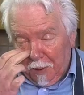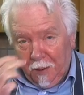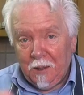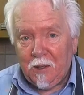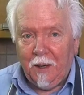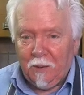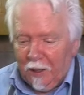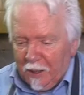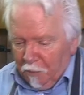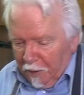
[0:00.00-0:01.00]
But I need to get
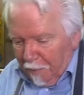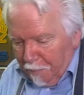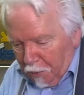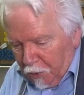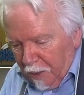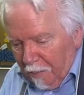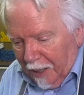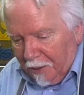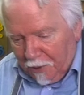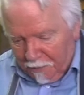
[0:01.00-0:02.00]
cracking with me buttery
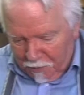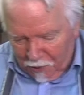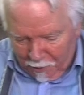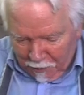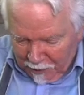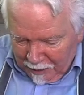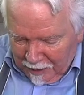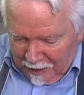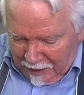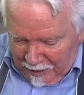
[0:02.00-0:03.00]
mash, so
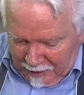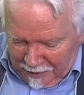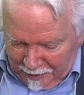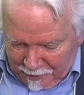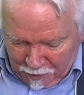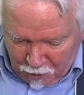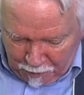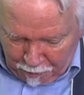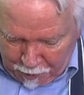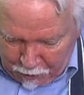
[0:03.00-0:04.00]
I need
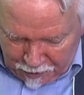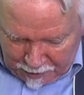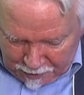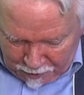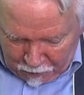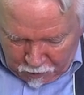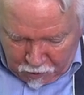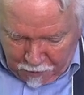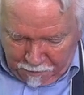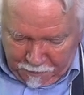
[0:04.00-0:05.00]
some potatoes.